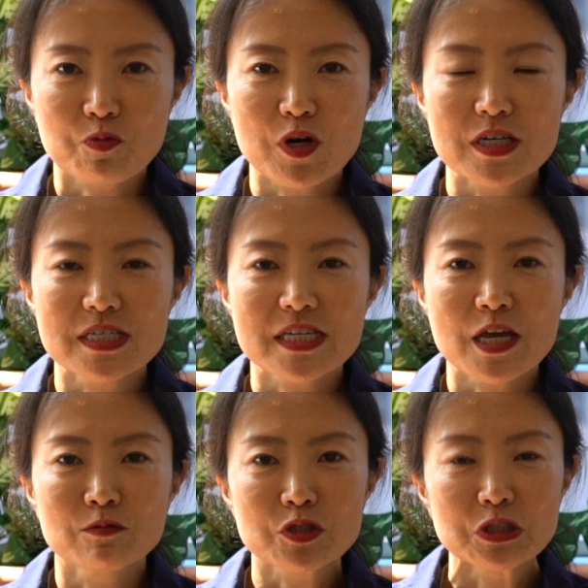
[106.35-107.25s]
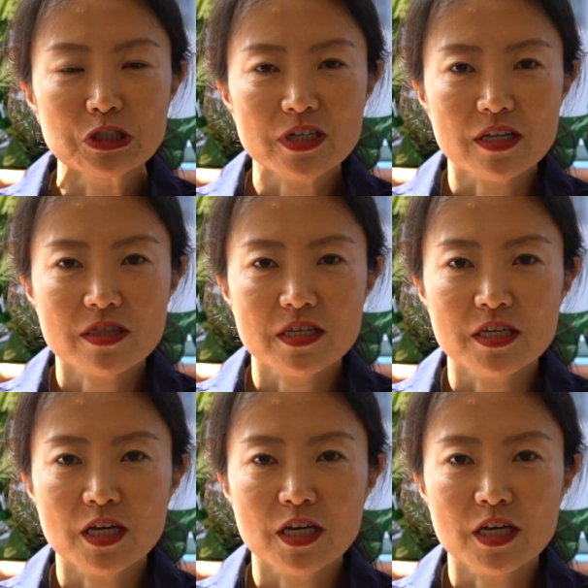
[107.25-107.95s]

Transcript: was able to look at the